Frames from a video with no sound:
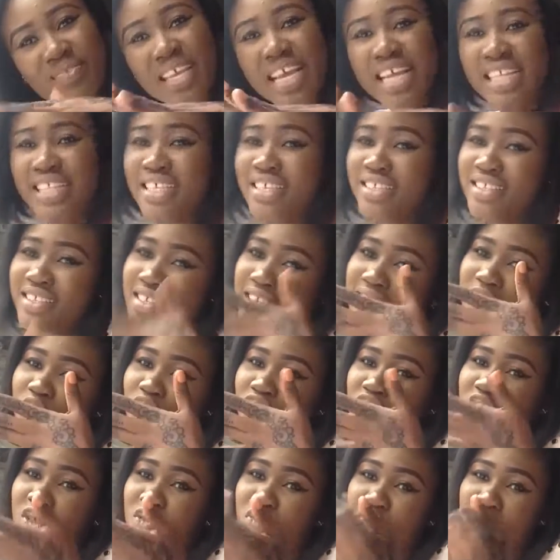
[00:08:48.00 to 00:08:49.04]
I did this
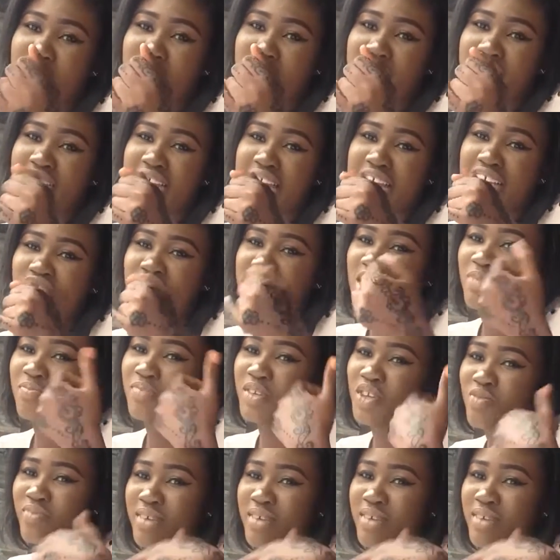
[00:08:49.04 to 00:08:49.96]
over the weekend. I try to play